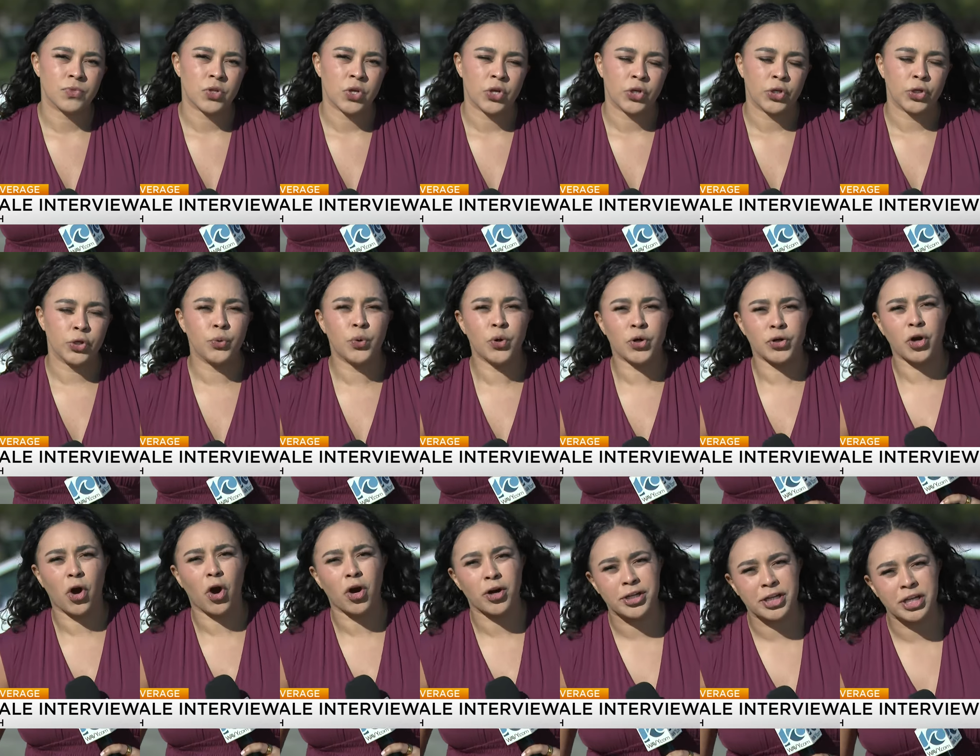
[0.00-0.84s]
You heard
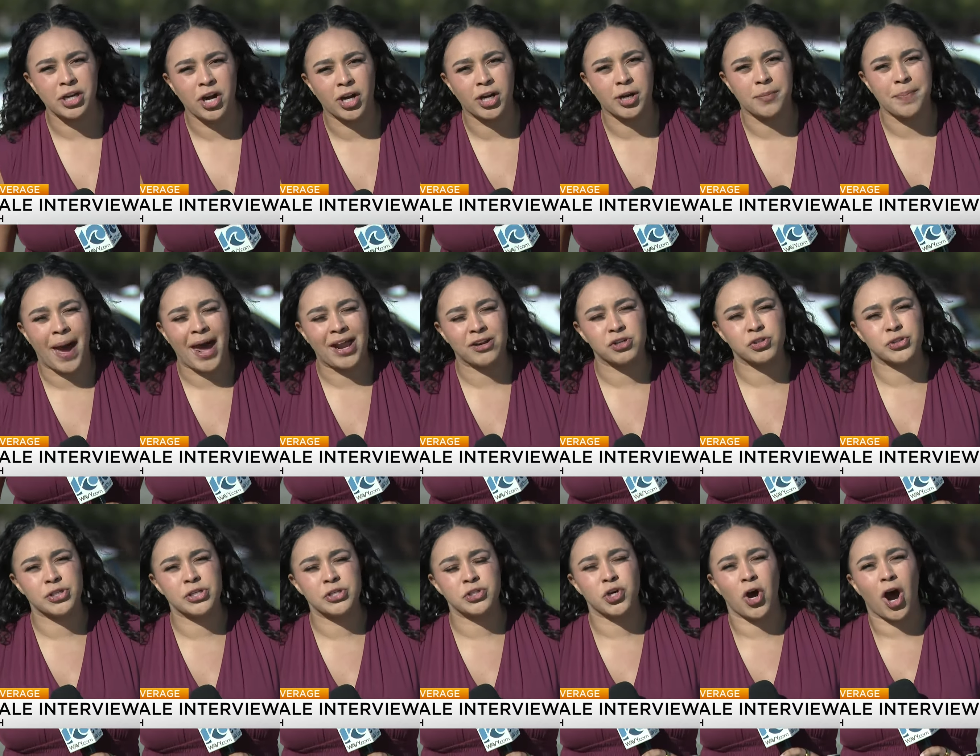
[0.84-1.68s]
Arkeana
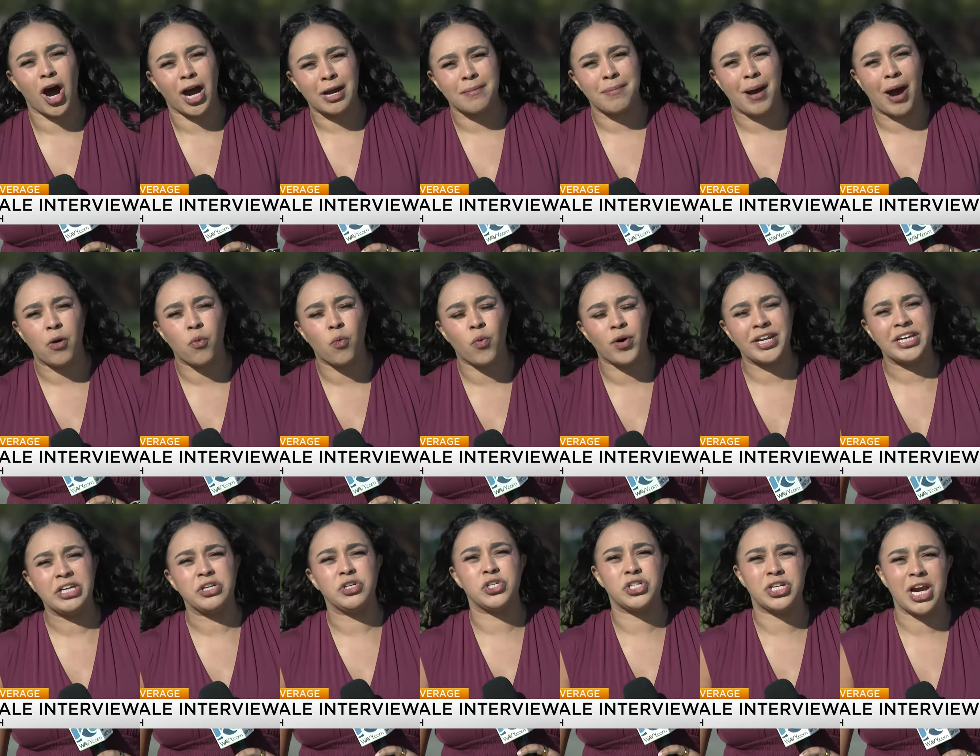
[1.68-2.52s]
Patterson talk about what
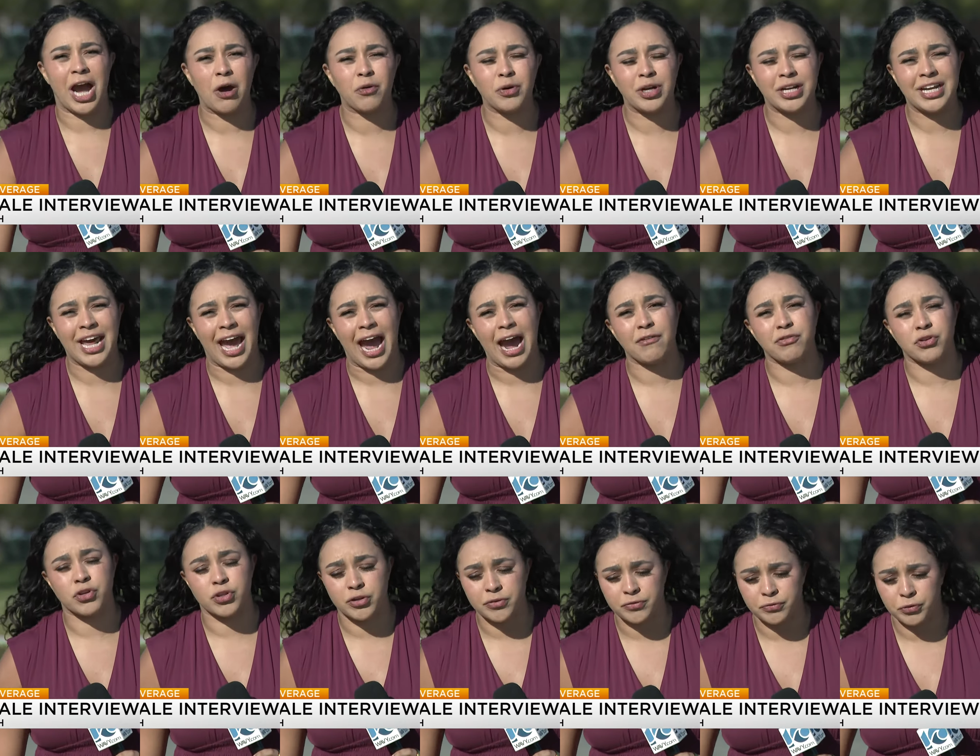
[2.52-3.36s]
he shouted
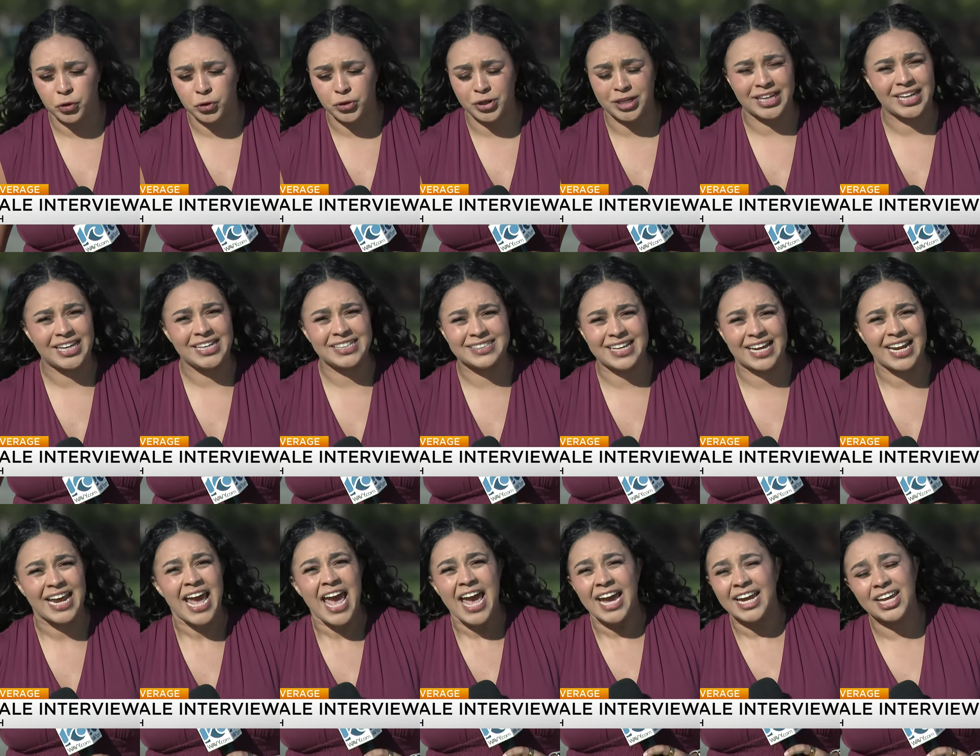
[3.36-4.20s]
after the verdict. He
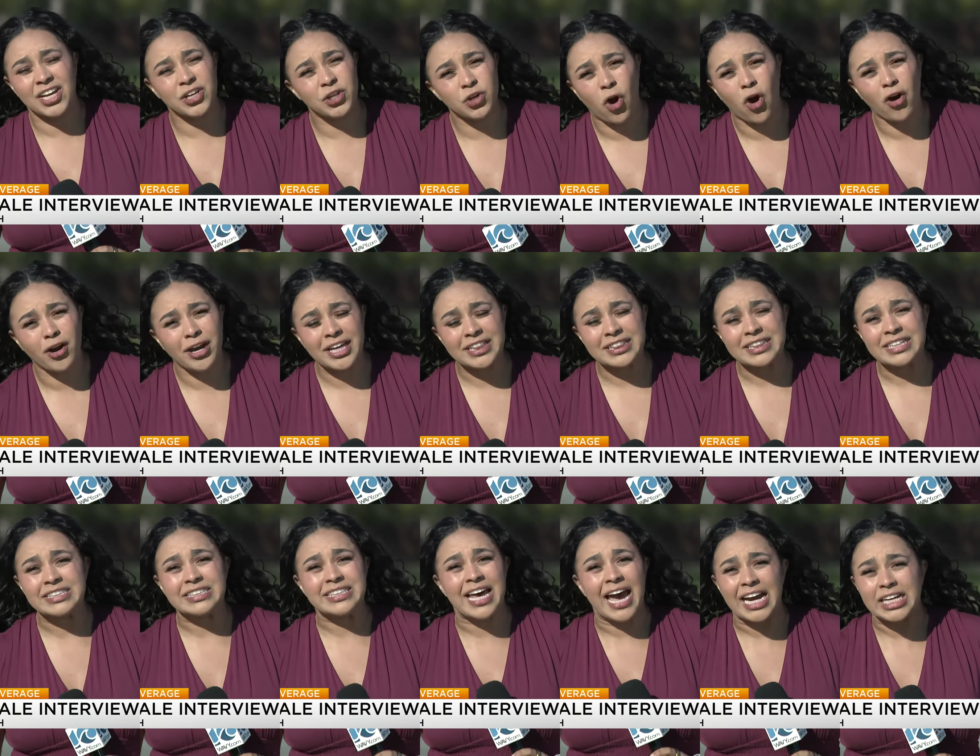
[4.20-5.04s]
said, Can y'all get
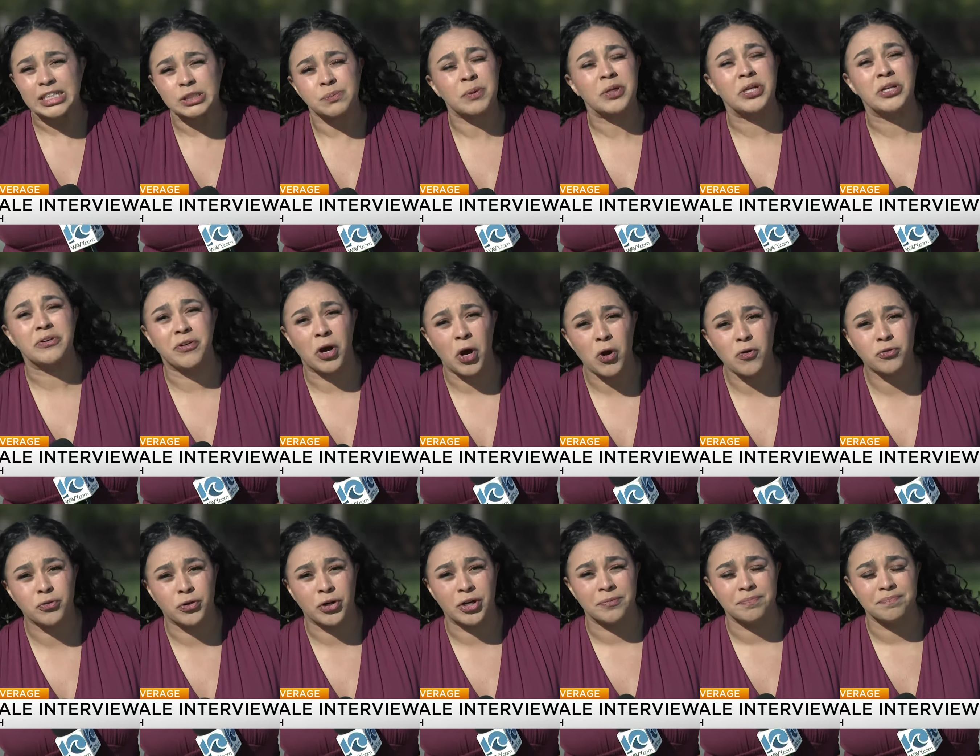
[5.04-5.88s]
this expletive
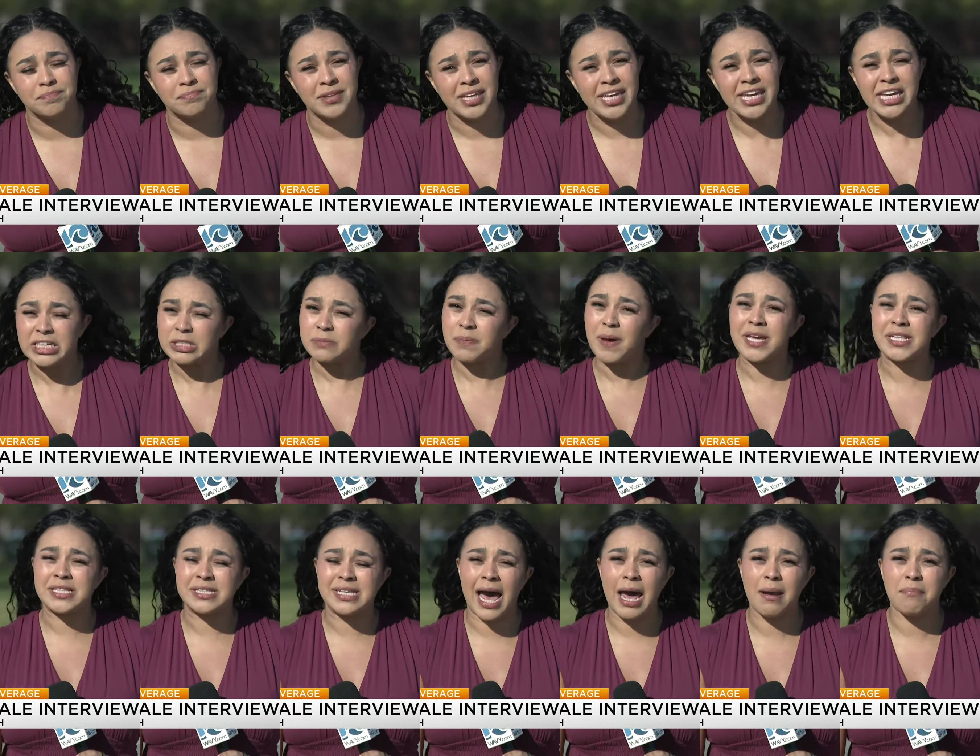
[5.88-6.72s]
over? He
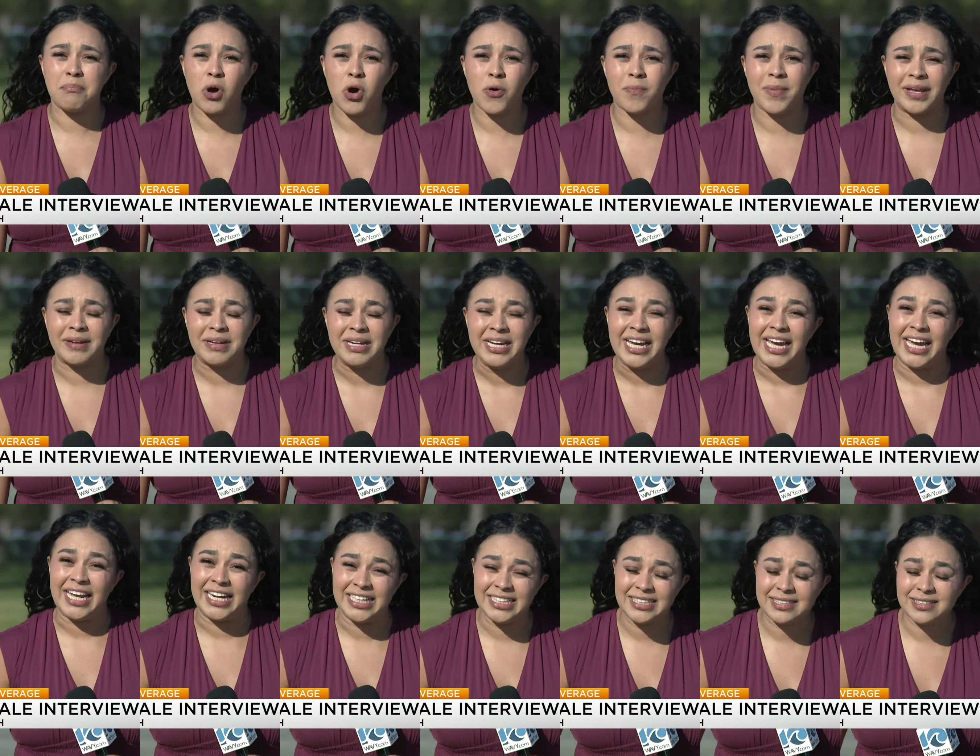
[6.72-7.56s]
explains that moment
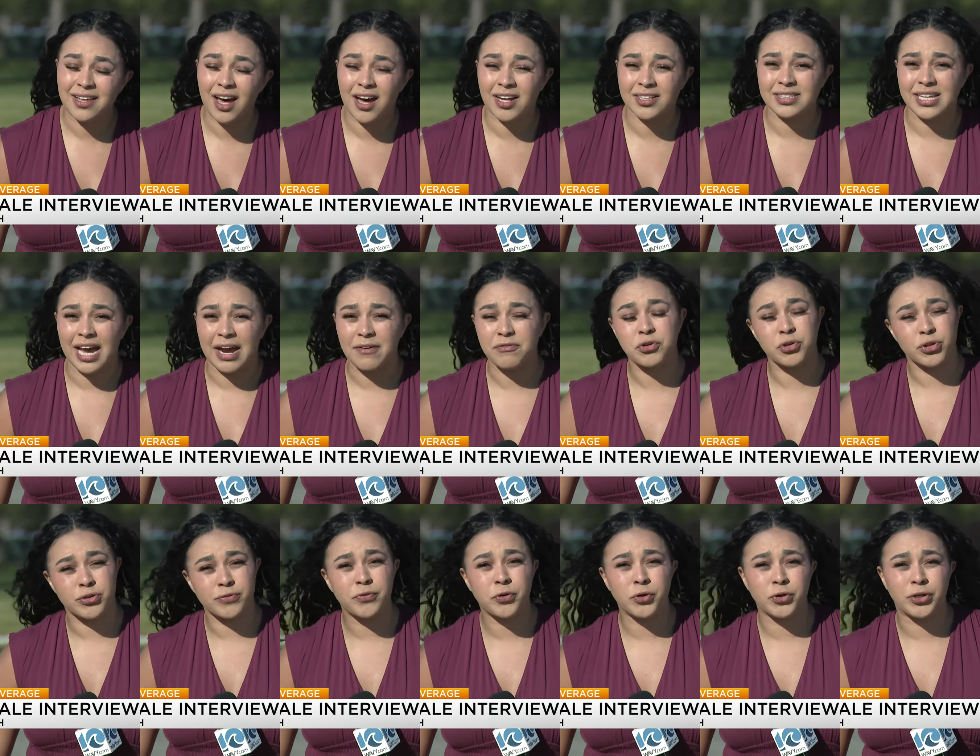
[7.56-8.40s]
and his thoughts after
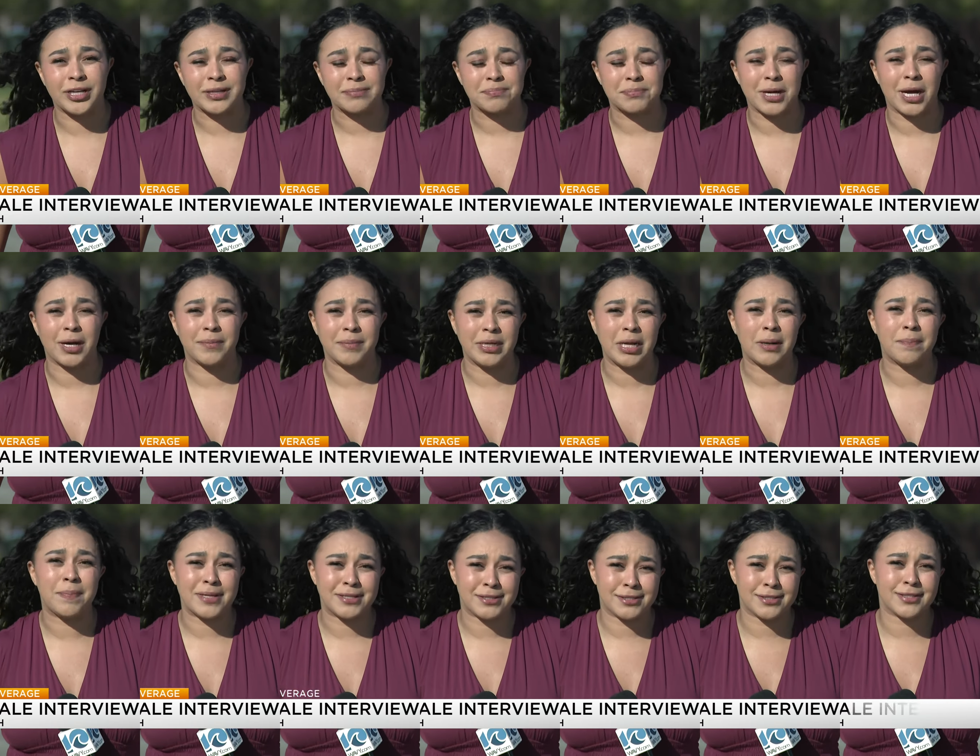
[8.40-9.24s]
the verdict coming
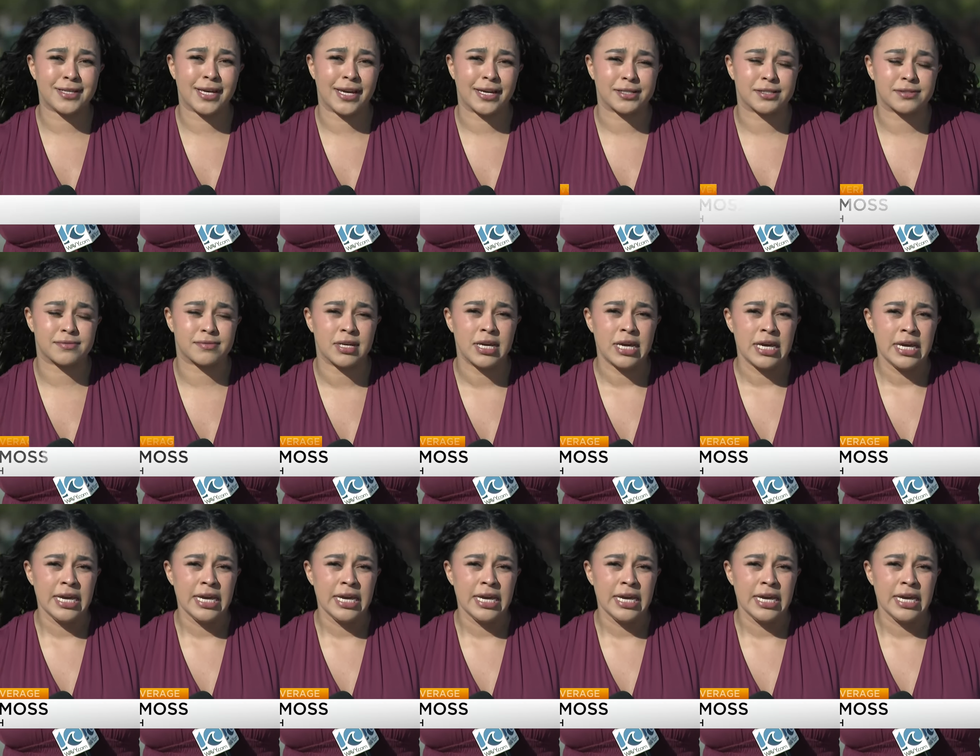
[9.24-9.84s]
up at 6.